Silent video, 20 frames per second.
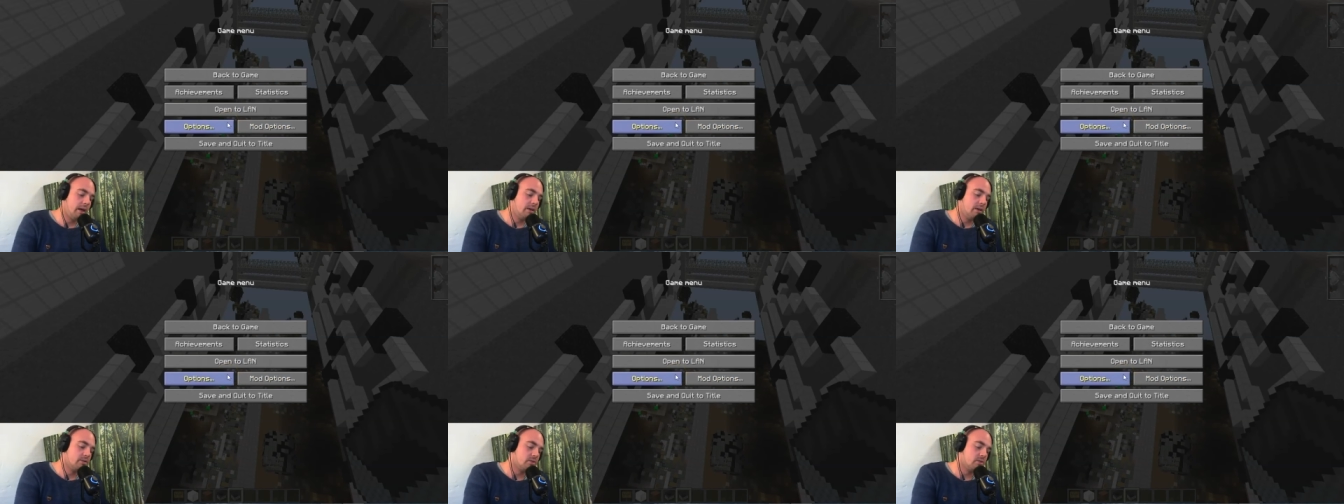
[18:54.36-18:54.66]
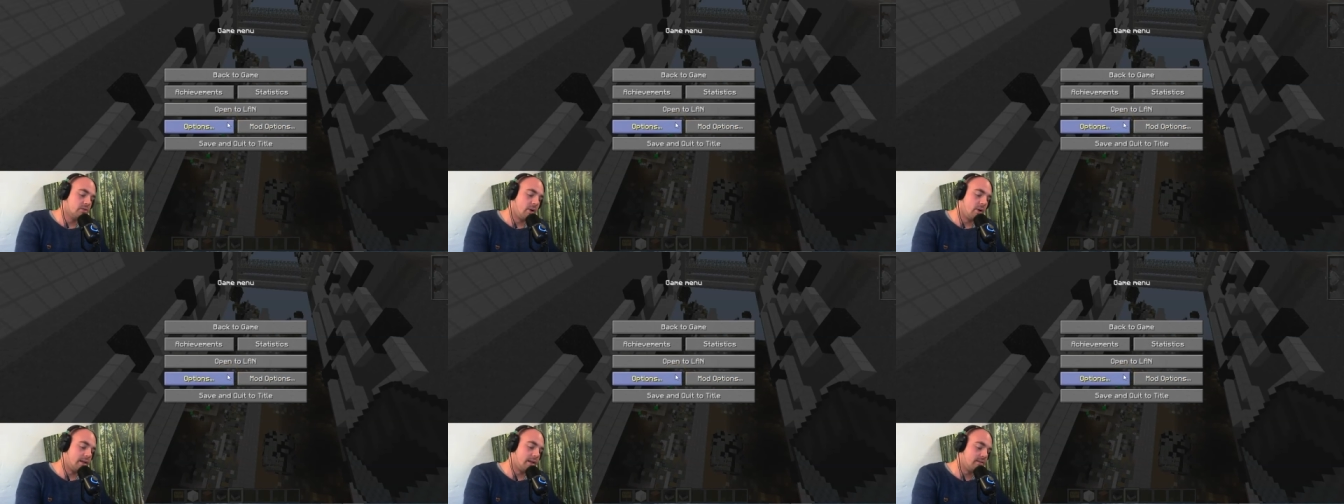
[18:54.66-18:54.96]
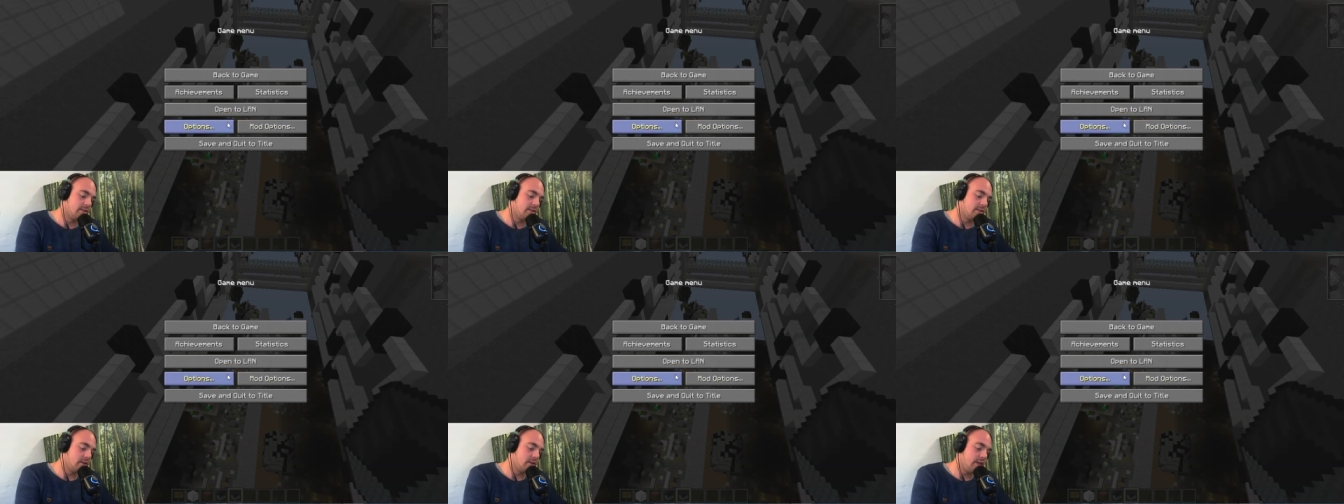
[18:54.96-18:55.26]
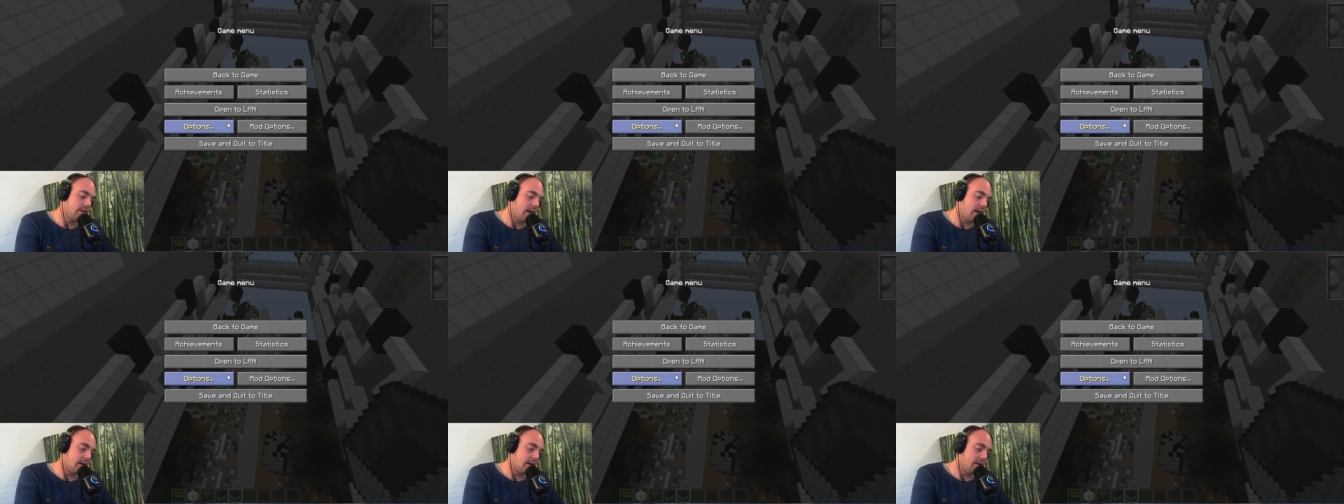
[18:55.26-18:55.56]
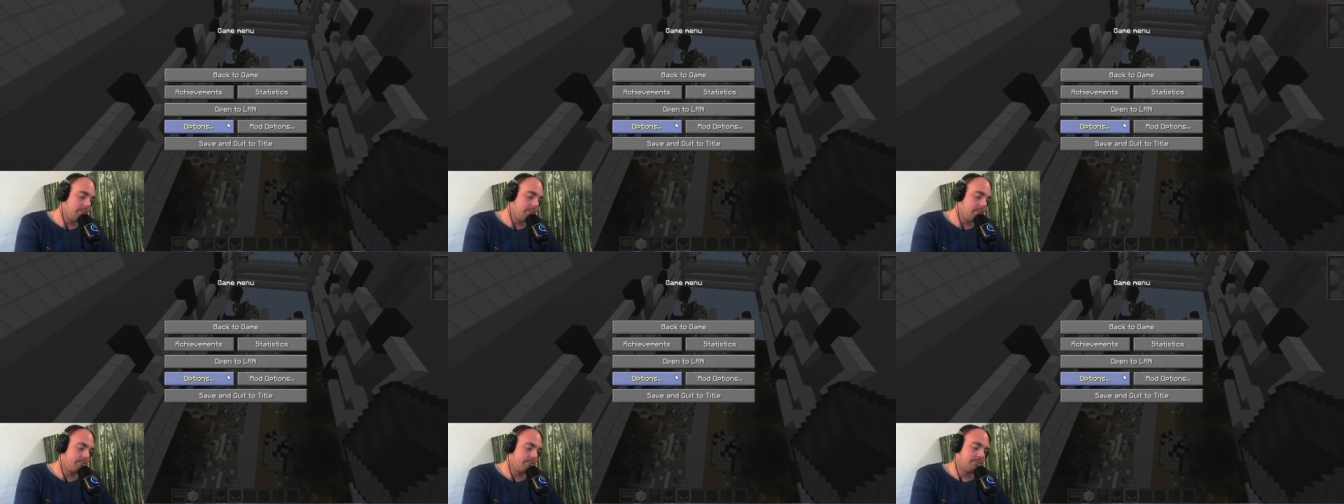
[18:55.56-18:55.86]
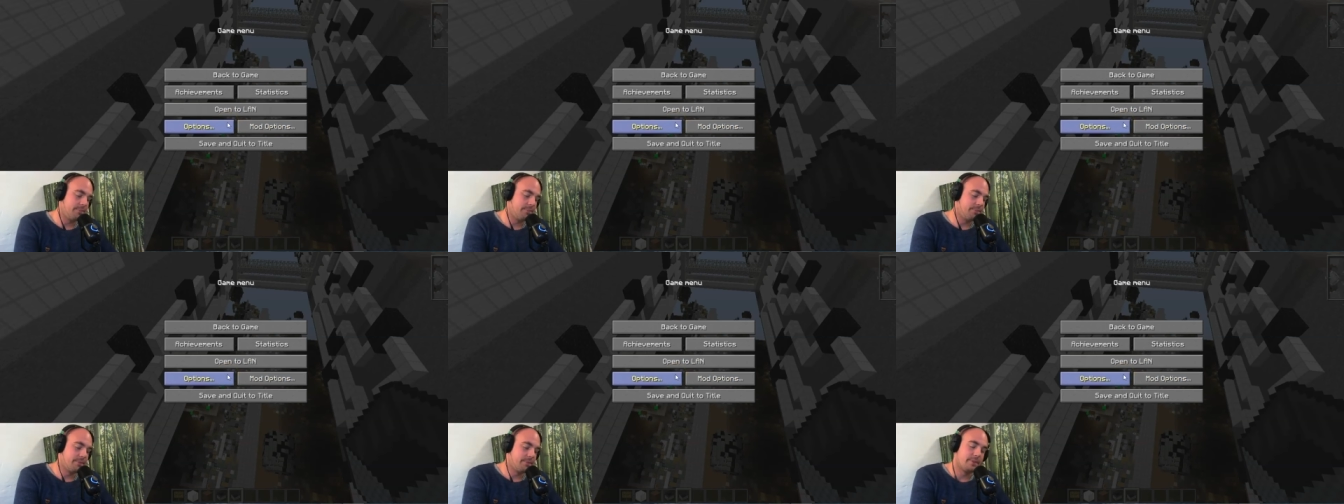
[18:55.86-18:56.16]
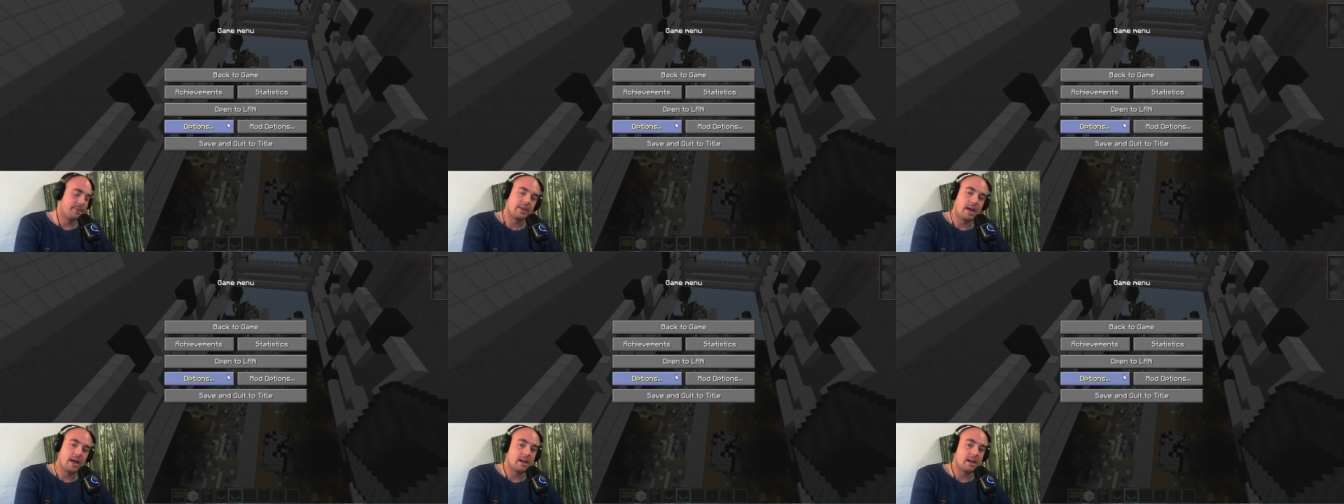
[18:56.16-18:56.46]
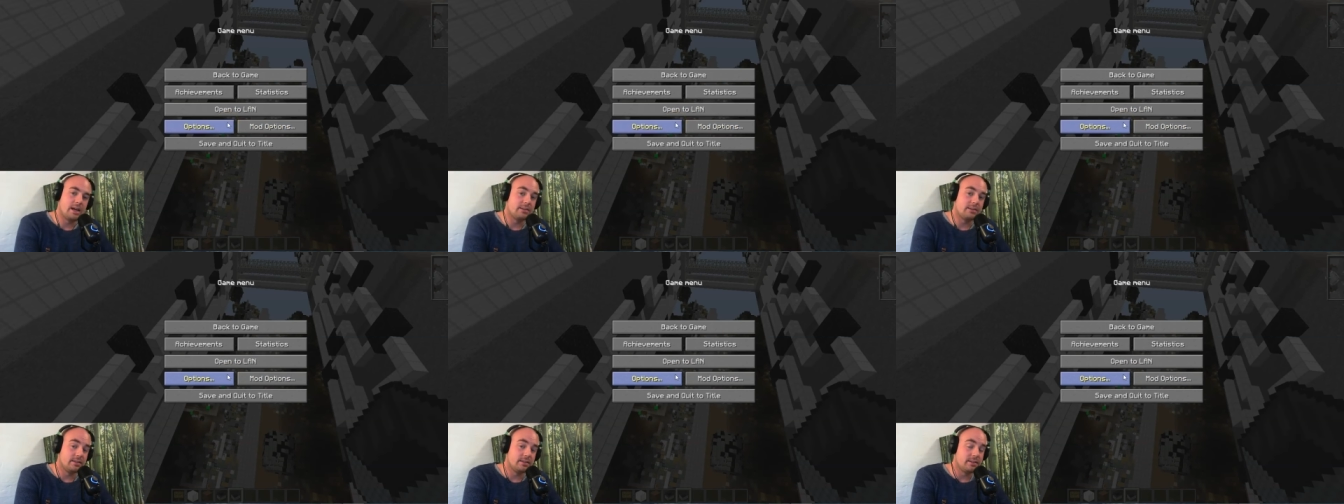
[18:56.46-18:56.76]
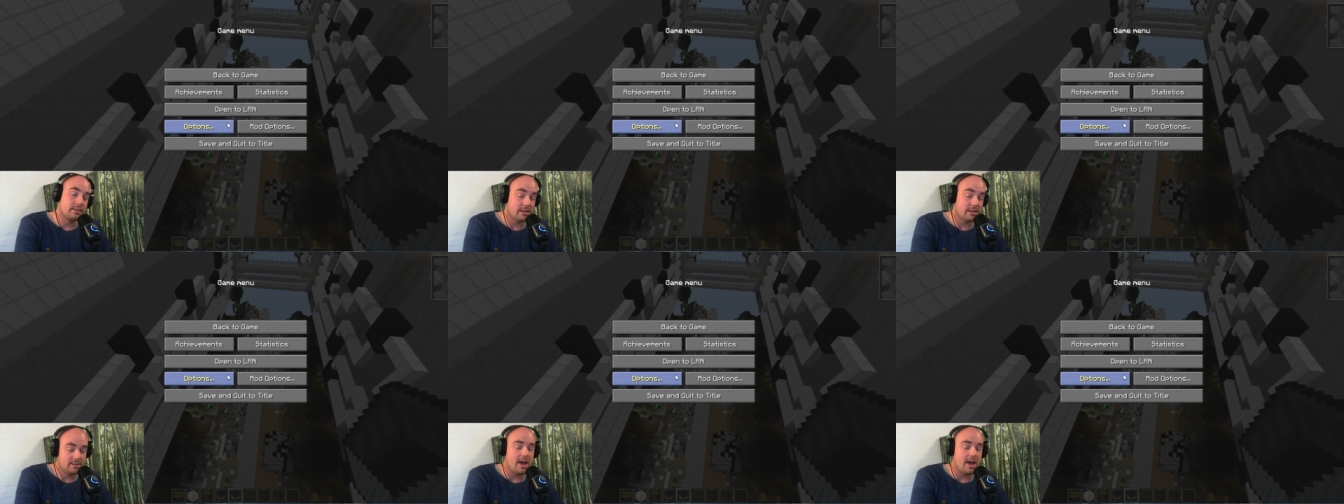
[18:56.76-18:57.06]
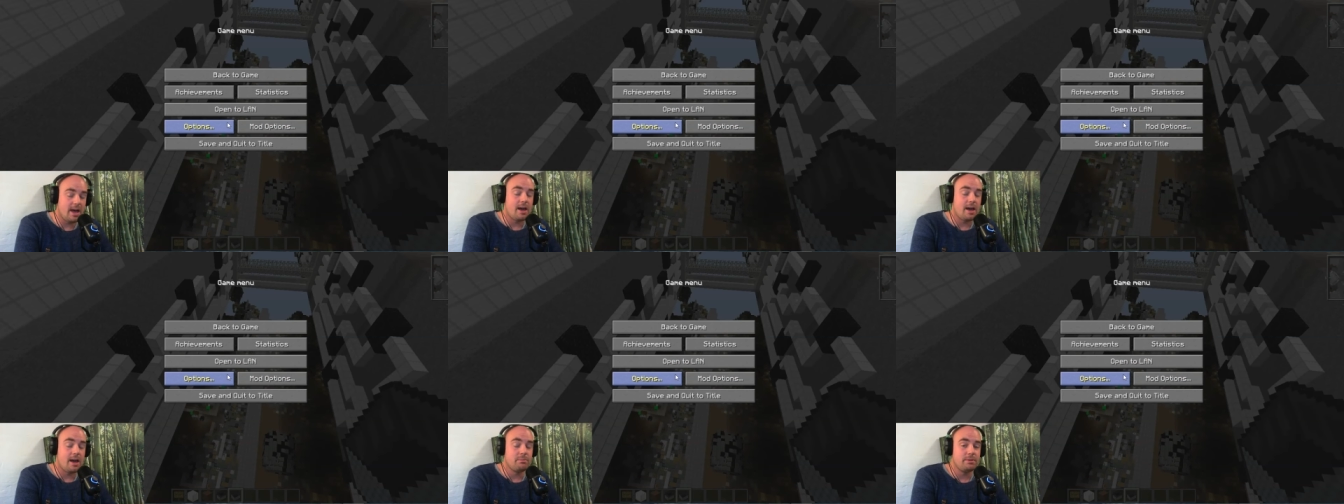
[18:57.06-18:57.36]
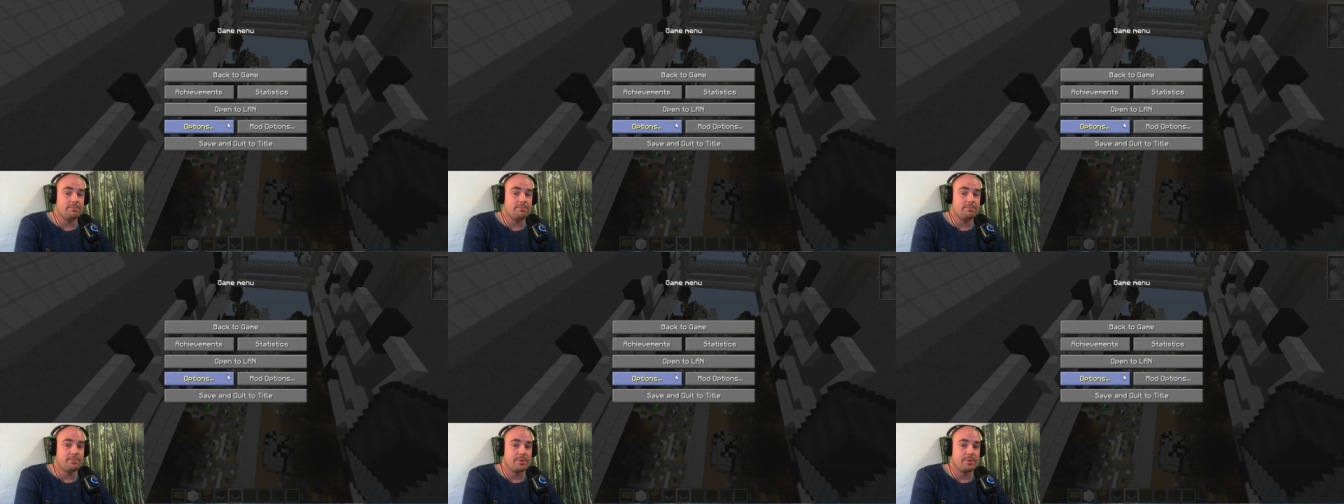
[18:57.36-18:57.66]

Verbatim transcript: So until then, and until next time,